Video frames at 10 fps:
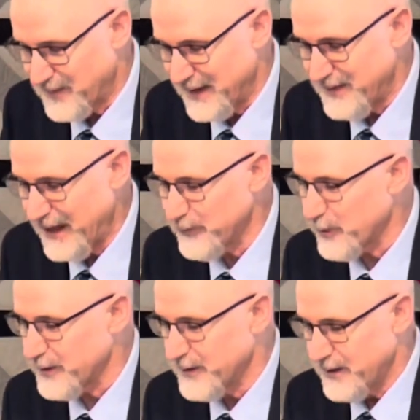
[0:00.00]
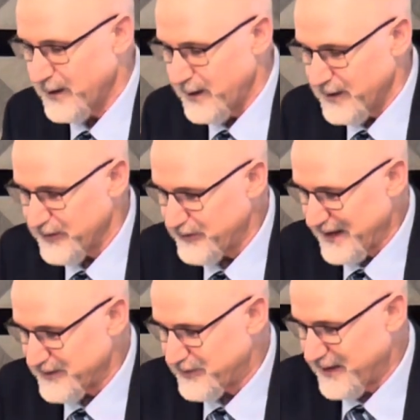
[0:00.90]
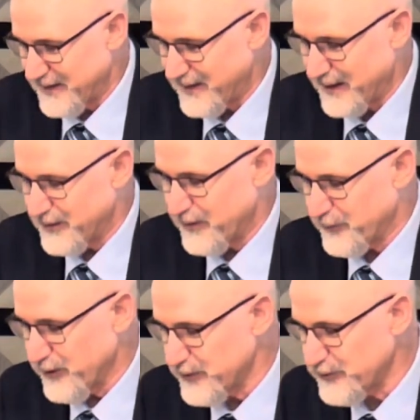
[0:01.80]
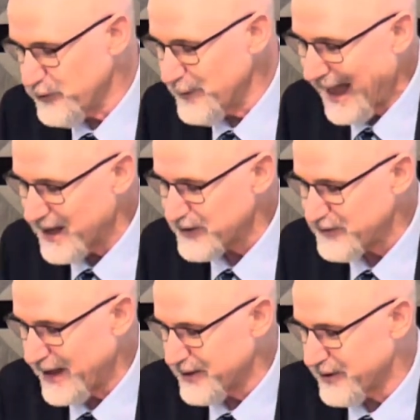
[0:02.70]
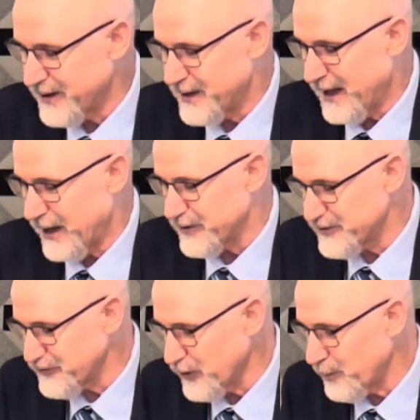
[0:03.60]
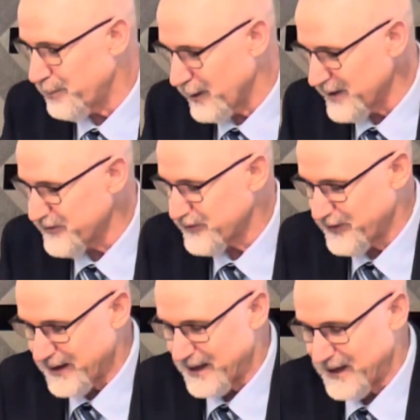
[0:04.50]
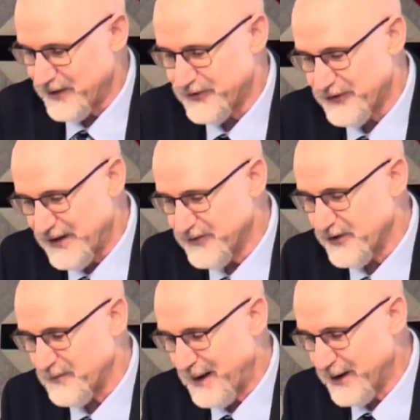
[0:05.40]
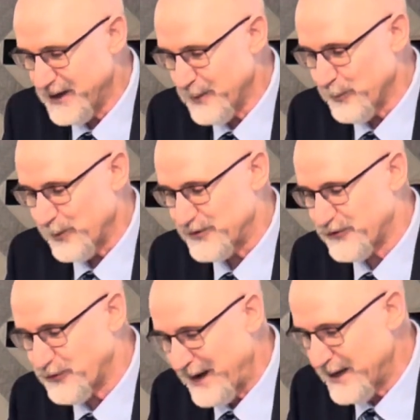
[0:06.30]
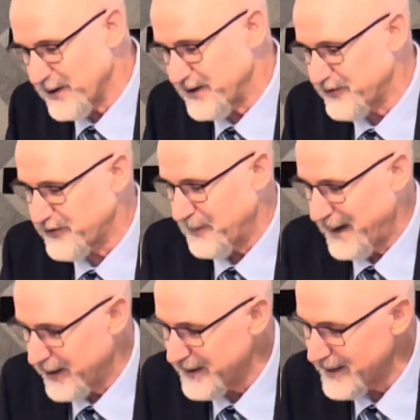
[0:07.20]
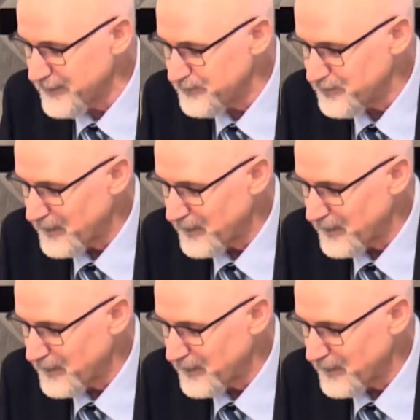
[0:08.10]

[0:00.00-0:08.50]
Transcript: And they were, it says that the first two, Alexander and Aristobulus, the sons of Miriam, were strangled in Samaria.